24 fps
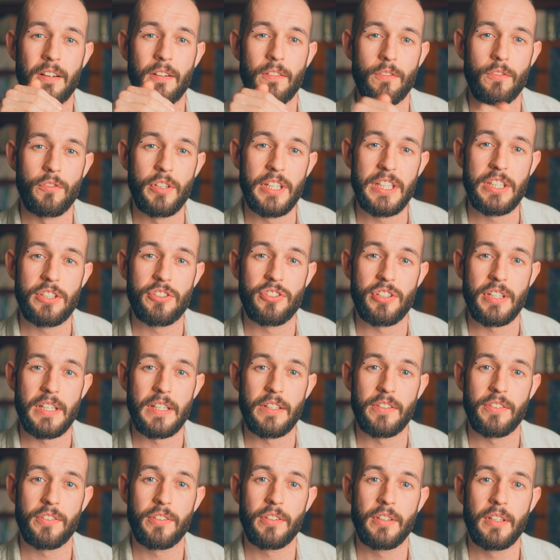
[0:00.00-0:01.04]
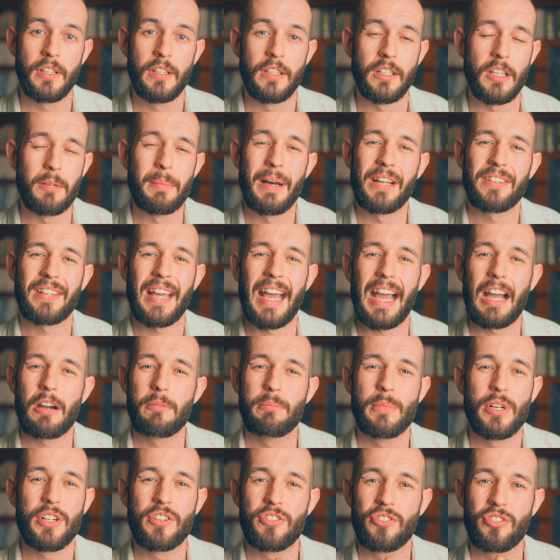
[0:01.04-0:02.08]
reaches. No matter how
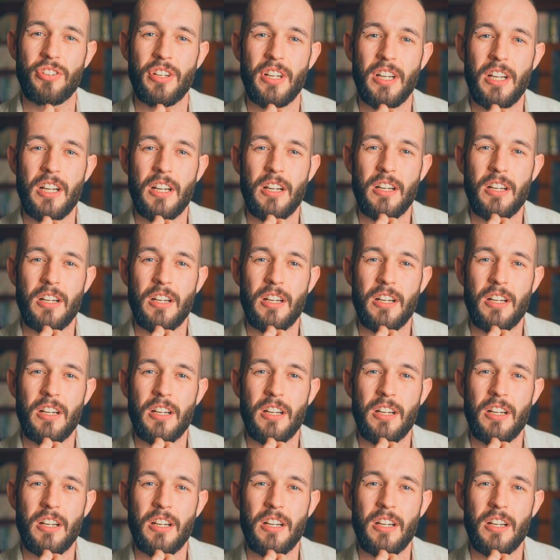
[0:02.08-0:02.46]
much